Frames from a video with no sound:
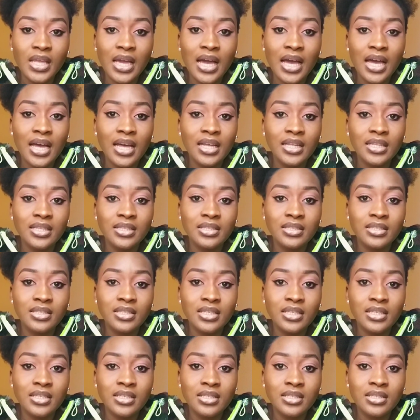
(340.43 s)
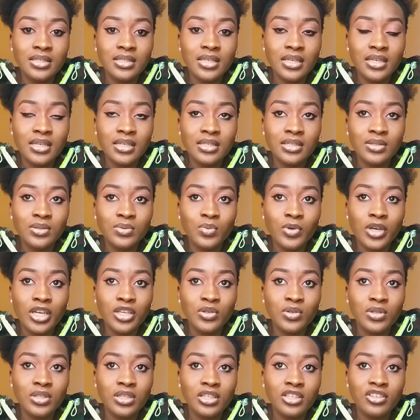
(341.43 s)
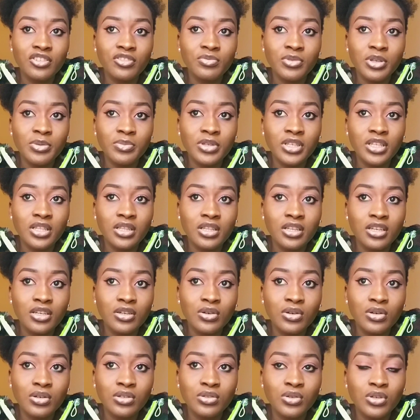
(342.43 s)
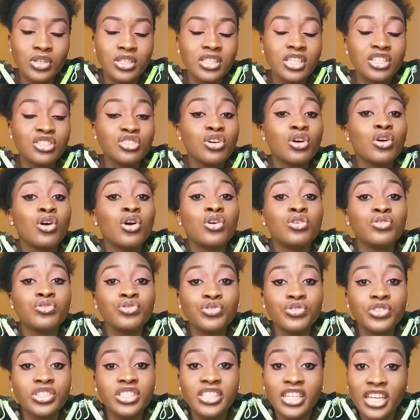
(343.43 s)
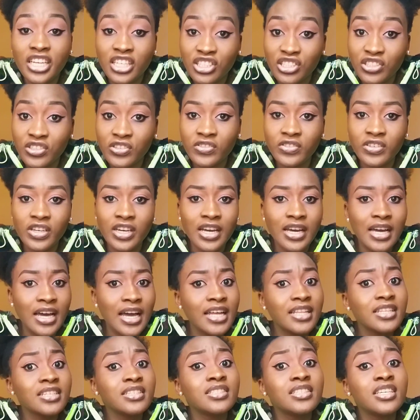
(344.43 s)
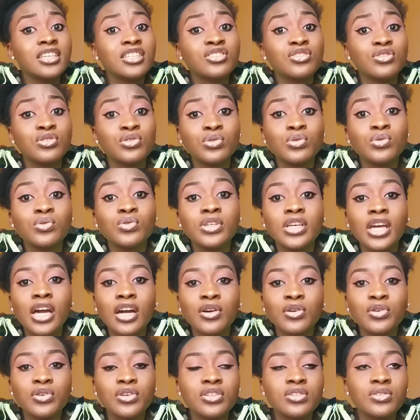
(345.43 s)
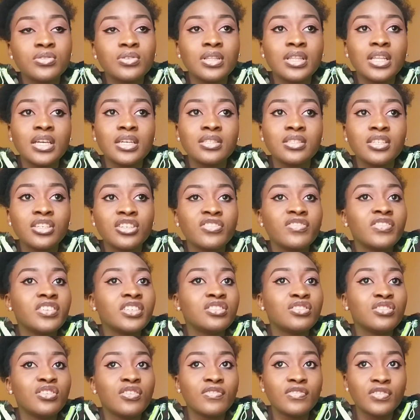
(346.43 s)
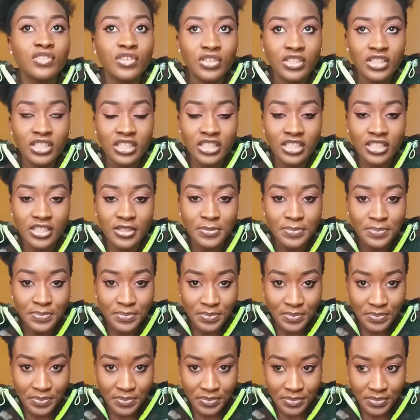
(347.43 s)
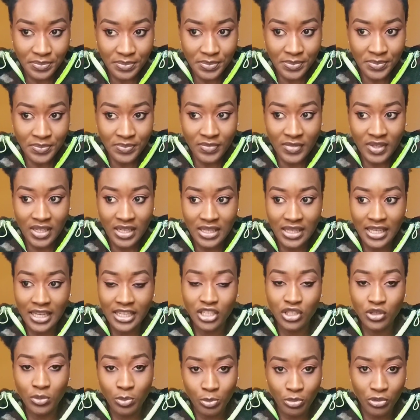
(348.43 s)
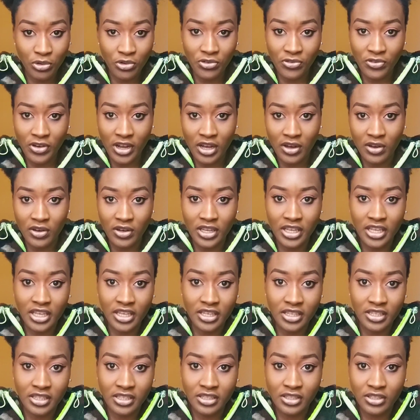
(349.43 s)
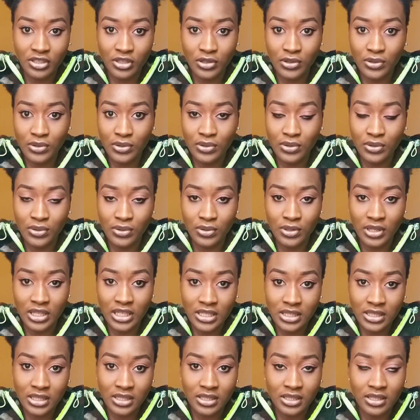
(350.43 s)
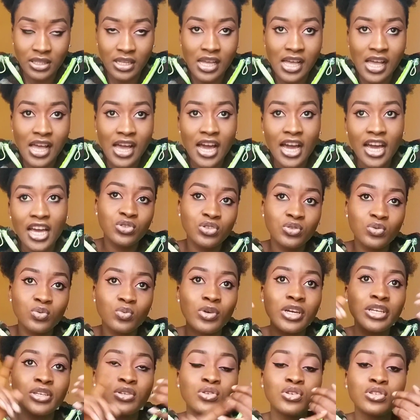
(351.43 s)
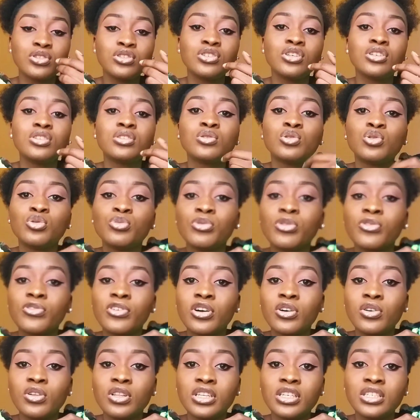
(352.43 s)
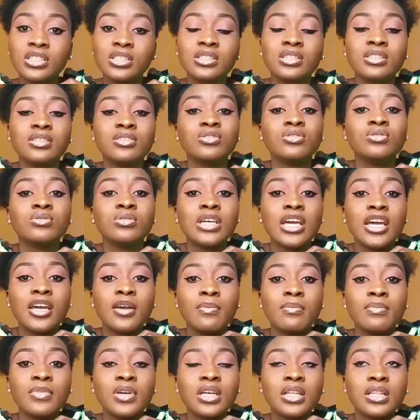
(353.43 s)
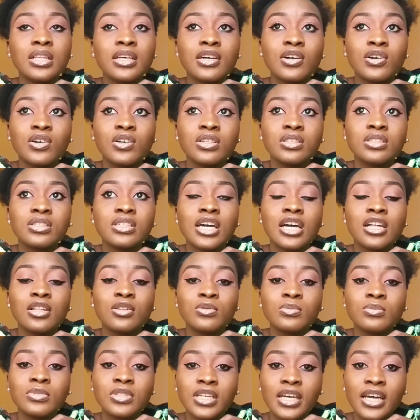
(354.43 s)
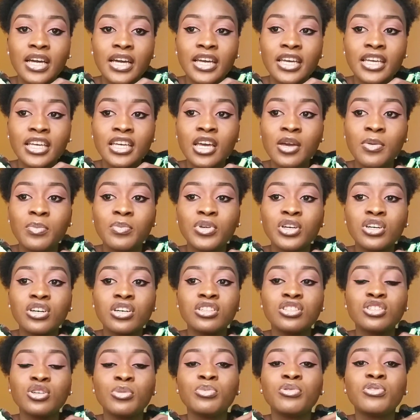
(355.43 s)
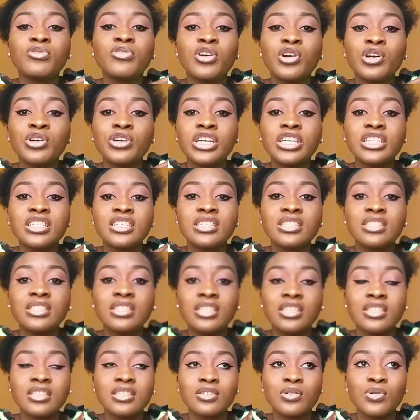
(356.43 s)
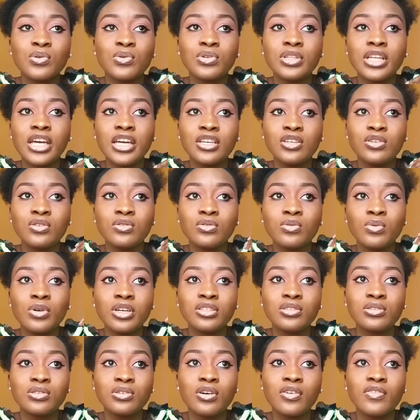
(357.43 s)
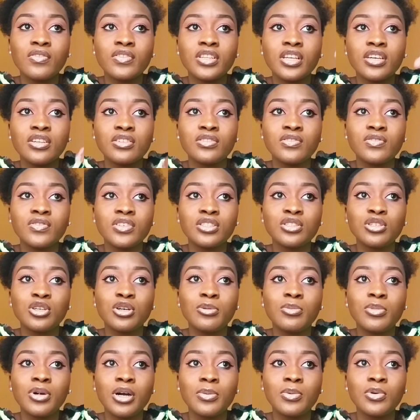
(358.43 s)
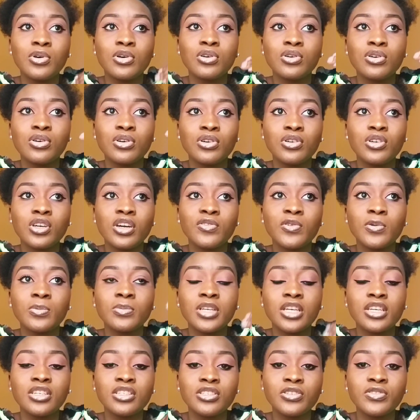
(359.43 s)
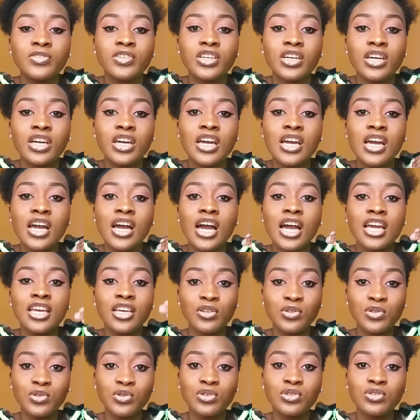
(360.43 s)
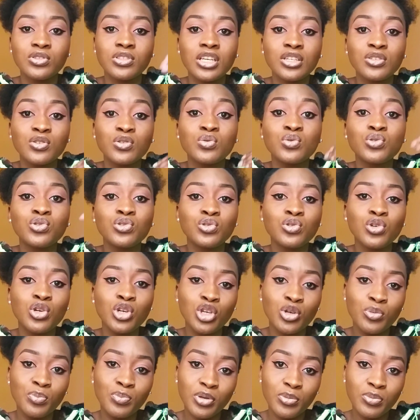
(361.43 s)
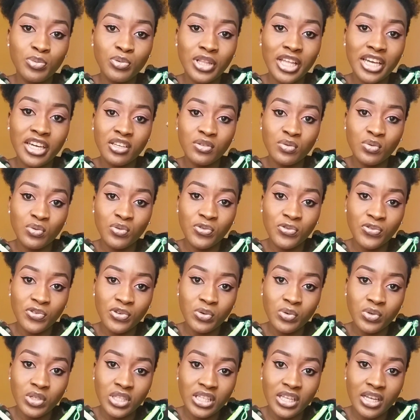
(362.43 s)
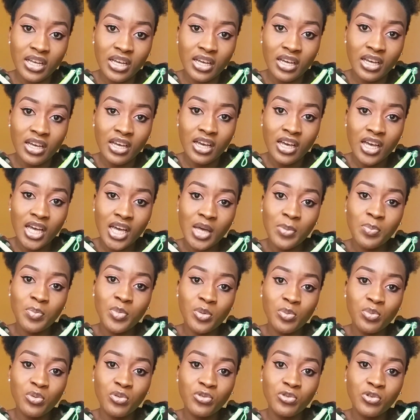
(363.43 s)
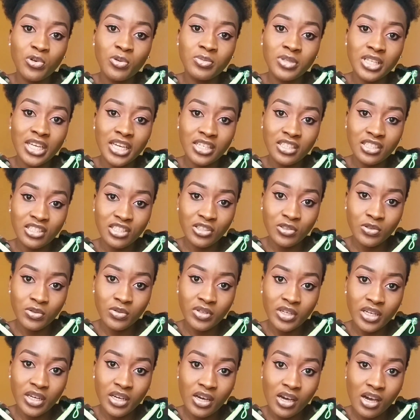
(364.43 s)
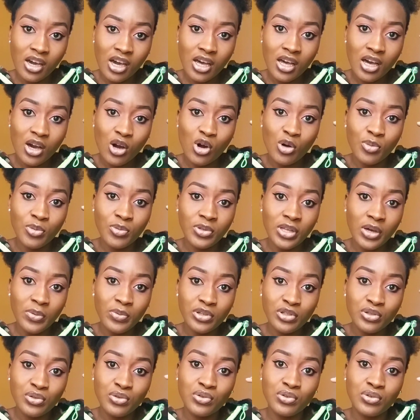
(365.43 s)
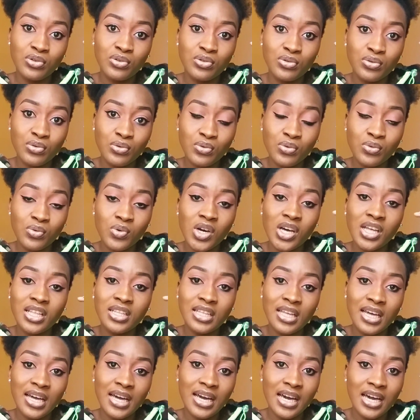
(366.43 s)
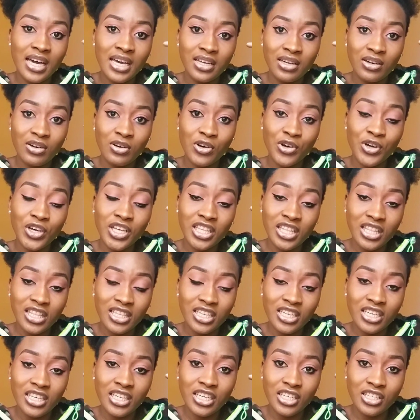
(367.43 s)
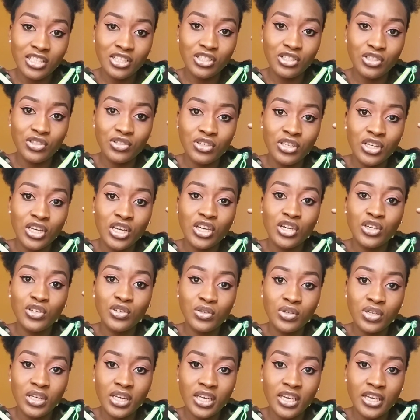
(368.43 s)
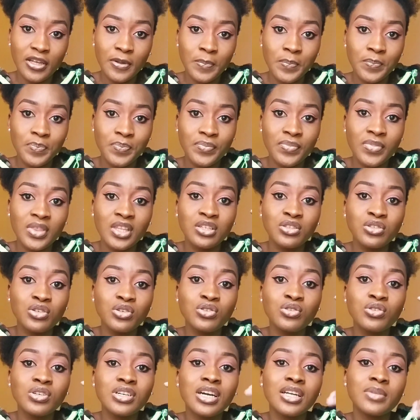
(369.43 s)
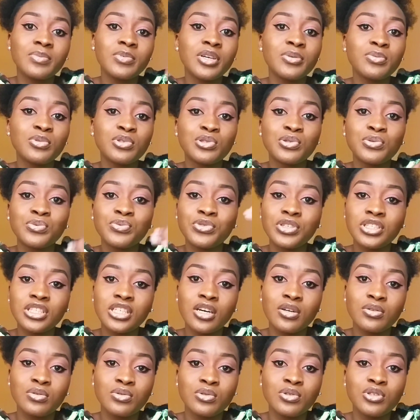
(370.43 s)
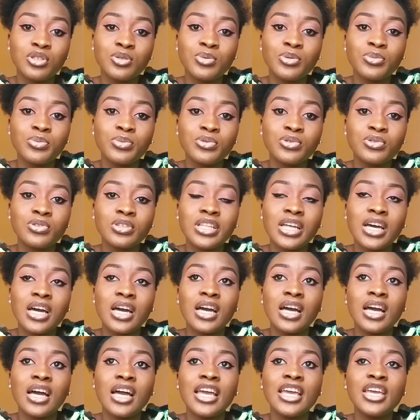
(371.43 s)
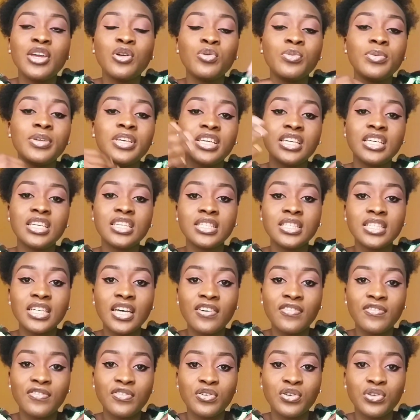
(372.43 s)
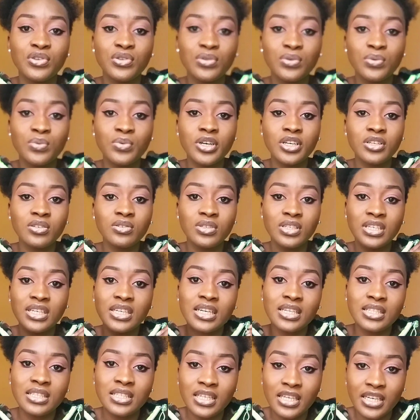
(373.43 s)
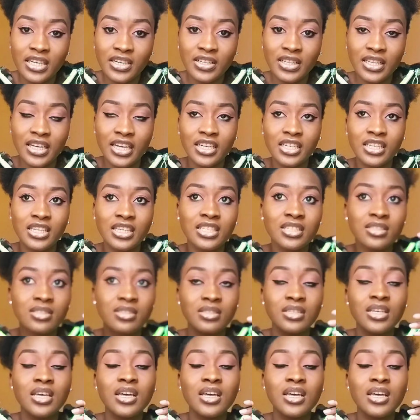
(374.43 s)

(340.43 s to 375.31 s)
and it says where you live, maybe in Lagos, or it says your country, Nigeria, and it says the school you are going to, let's say University of Dundee, like your profile in your LinkedIn. And when you go to your school profile on LinkedIn, click on the alumni, because your profile already states that you went to Covenant University or Babcock, or you're from Nigeria, and you're also going to ask you to show you people, it will filter people from Nigeria or people that went to your school that are currently in the UK. So you can be able to reach out to those people so that it will be easier for you when you get here. Like it